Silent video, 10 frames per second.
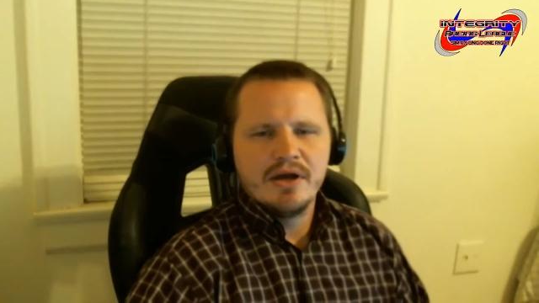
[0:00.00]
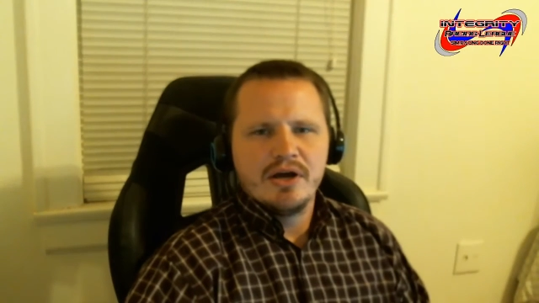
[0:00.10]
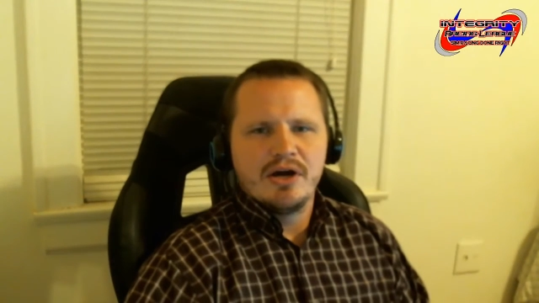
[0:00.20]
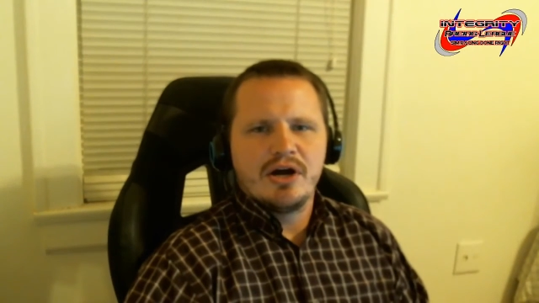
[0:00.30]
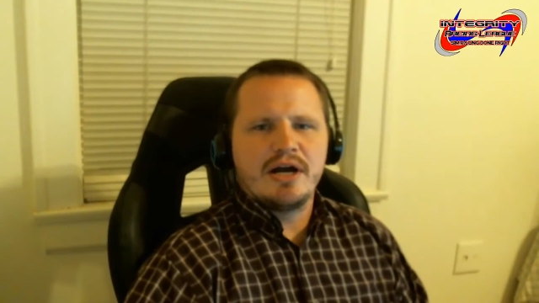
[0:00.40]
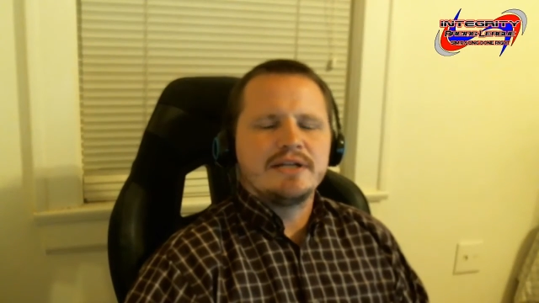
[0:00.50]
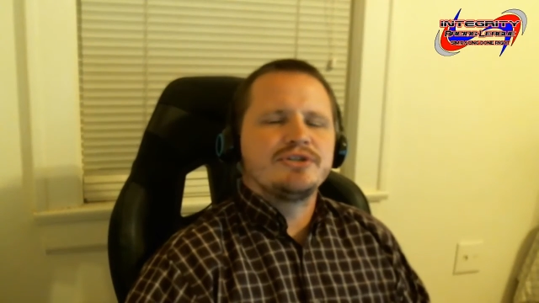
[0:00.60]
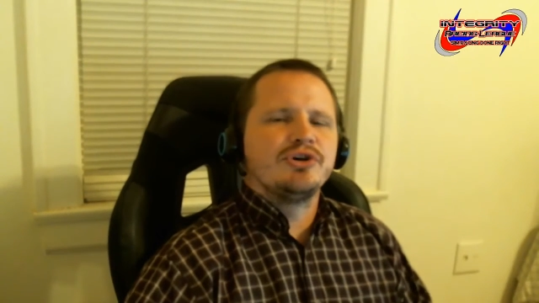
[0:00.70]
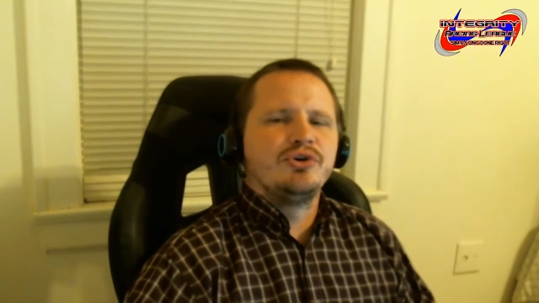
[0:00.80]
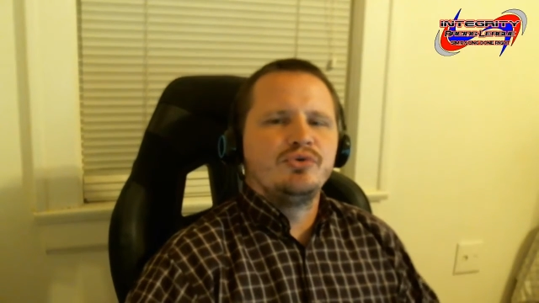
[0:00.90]
All right,
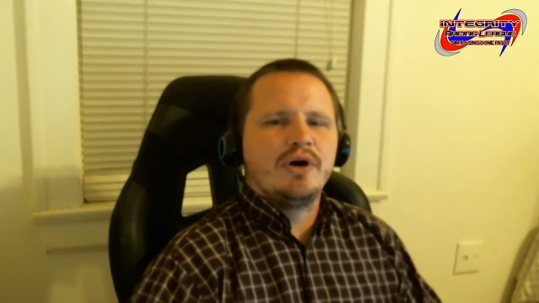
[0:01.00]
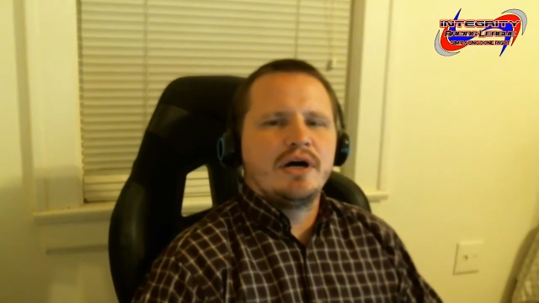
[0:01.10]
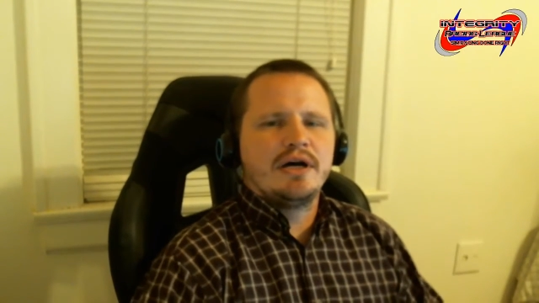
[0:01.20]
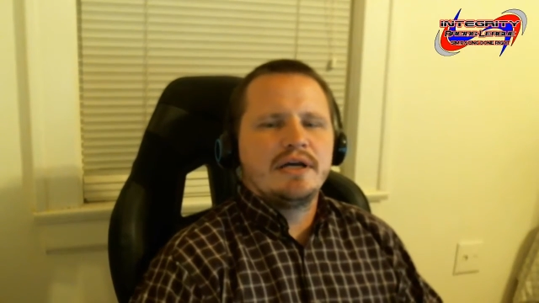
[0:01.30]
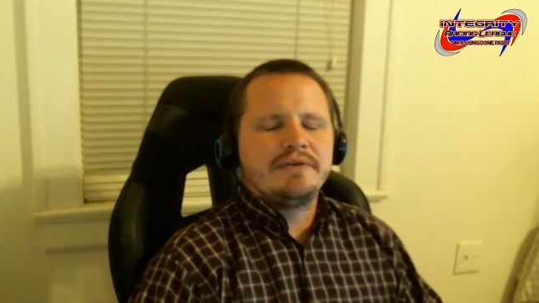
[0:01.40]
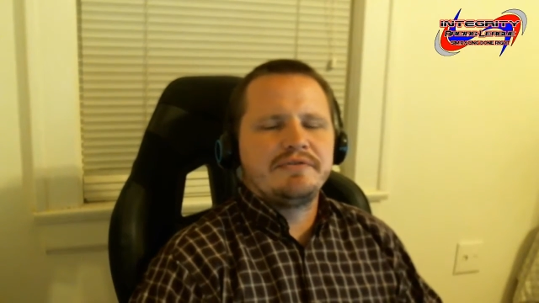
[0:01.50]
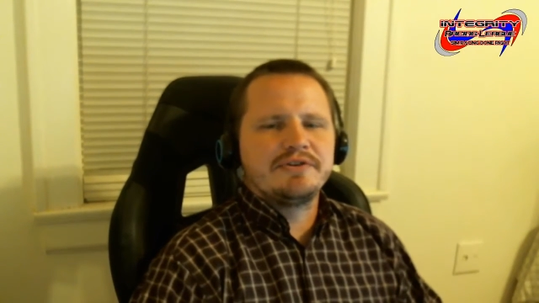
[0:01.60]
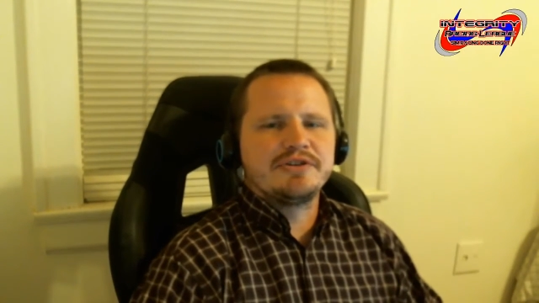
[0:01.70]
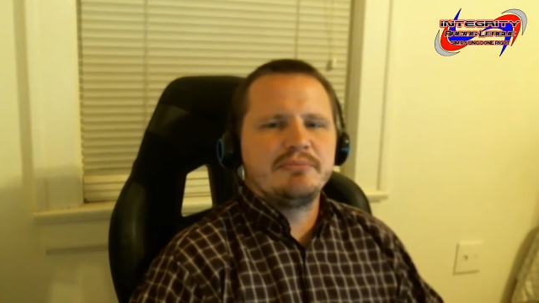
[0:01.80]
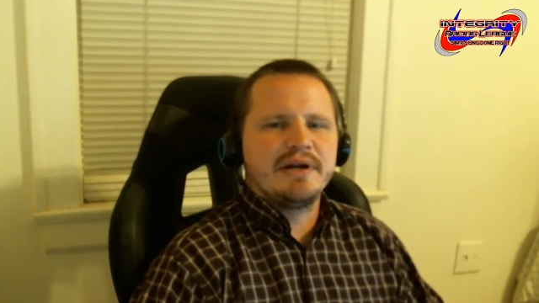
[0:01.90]
so if you're
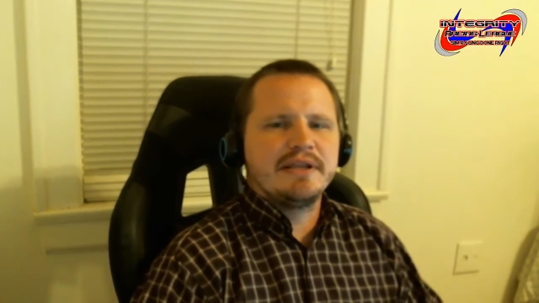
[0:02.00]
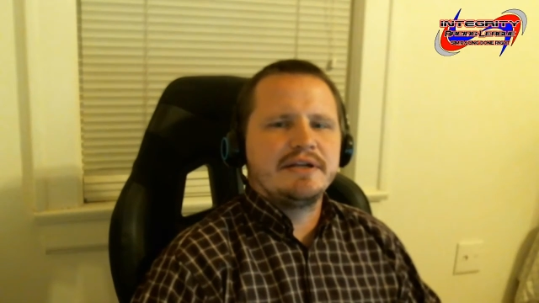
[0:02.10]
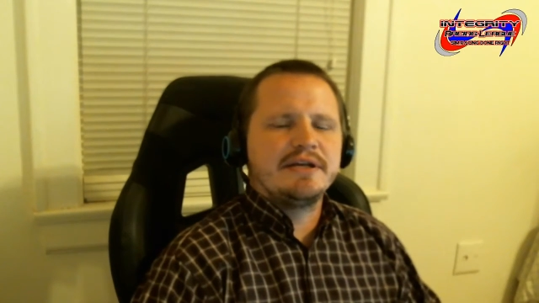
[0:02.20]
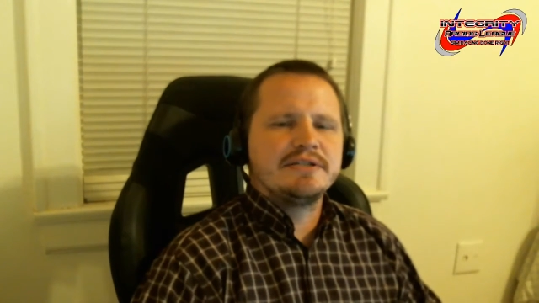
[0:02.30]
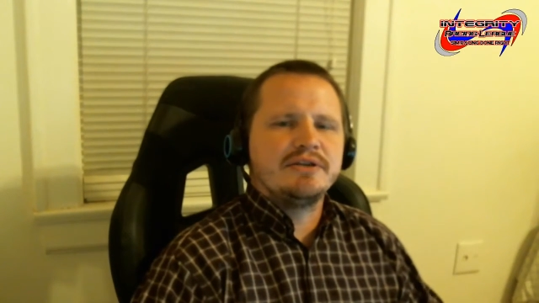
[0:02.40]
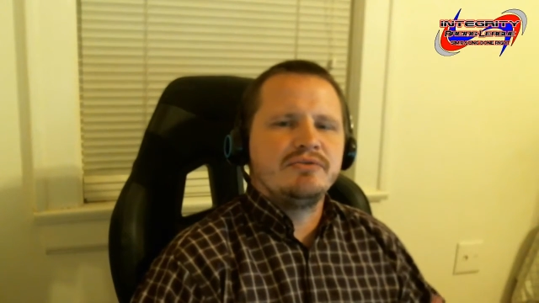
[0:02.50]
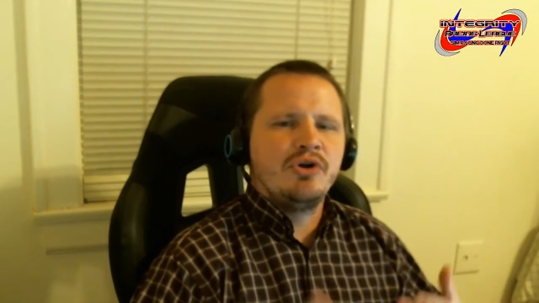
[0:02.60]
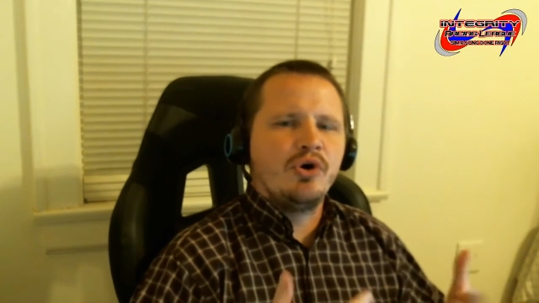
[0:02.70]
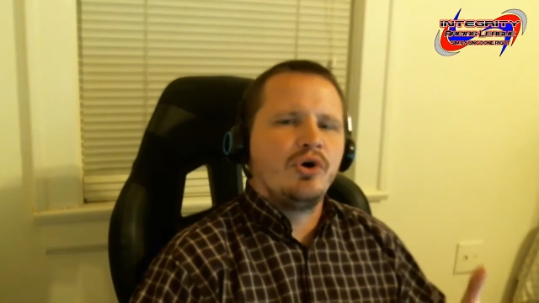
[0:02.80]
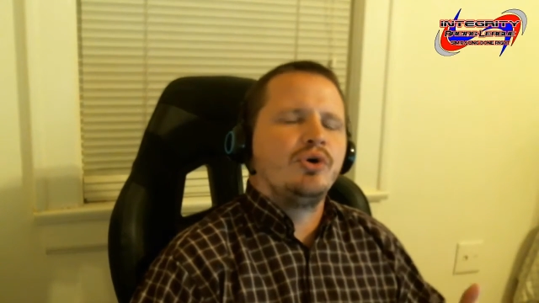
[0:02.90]
somebody that doesn't
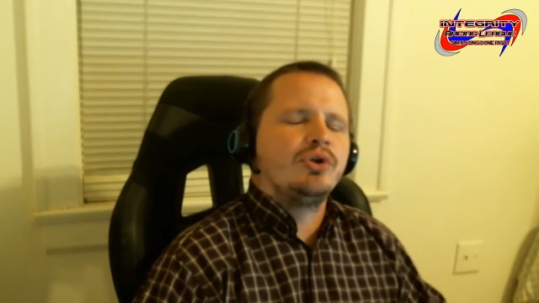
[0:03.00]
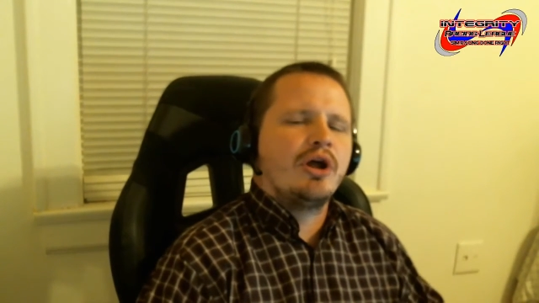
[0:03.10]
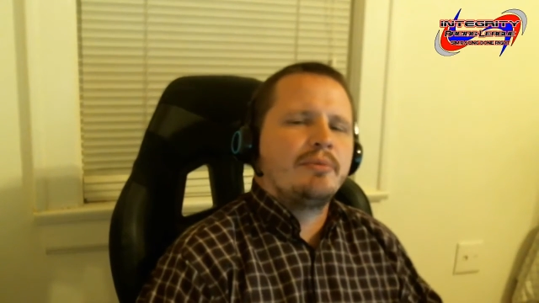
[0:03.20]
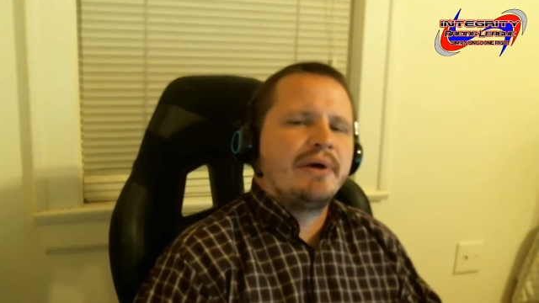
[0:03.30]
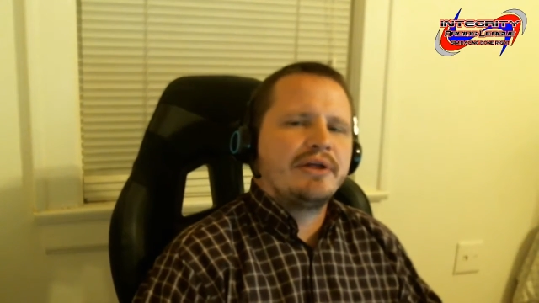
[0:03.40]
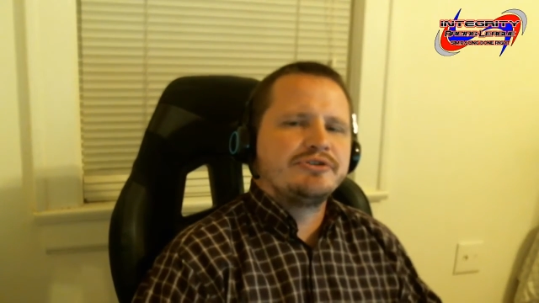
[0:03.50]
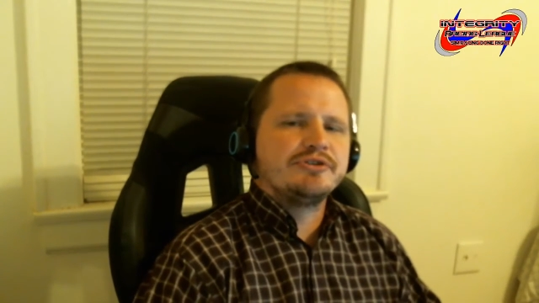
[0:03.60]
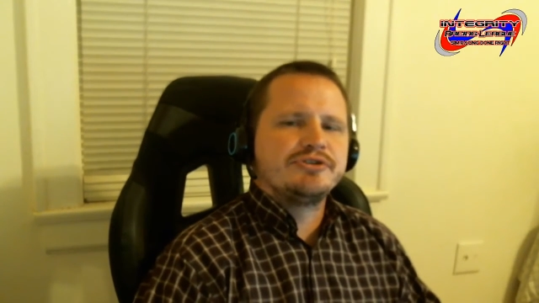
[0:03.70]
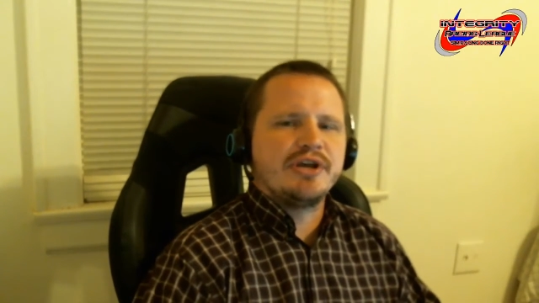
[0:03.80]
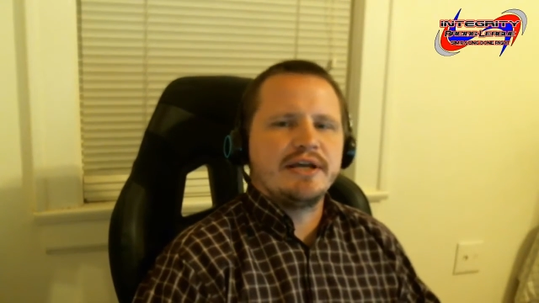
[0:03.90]
know a whole lot about your
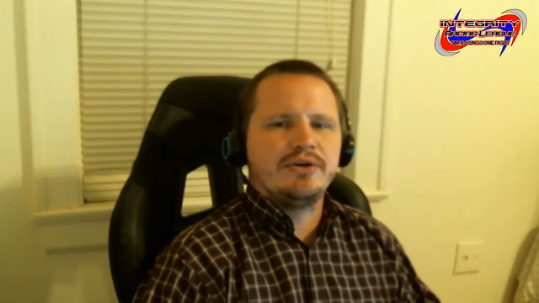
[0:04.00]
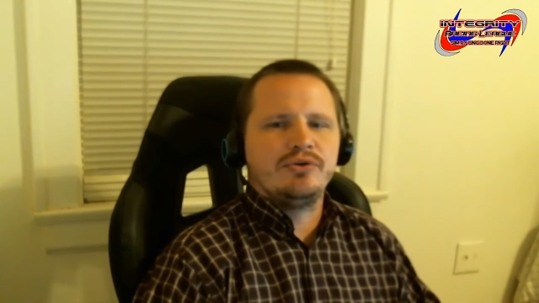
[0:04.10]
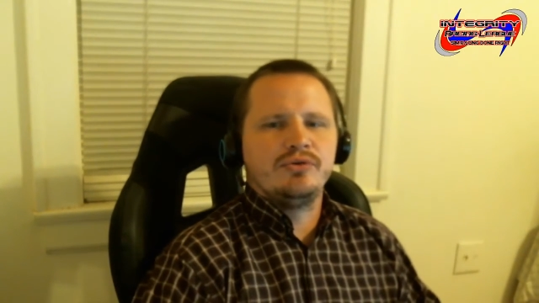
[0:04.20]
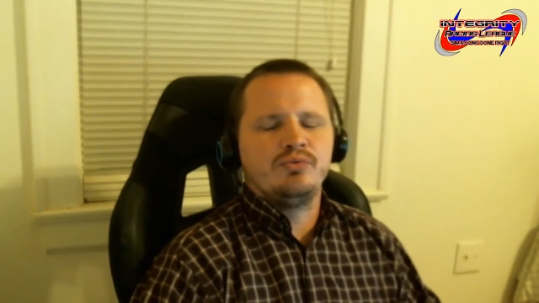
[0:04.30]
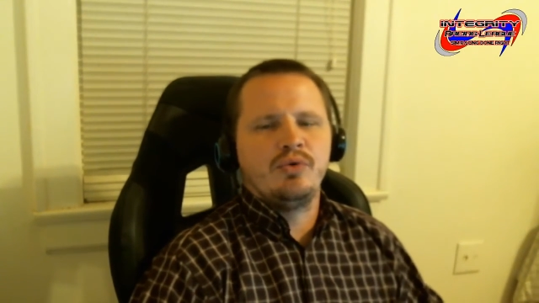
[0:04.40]
channel,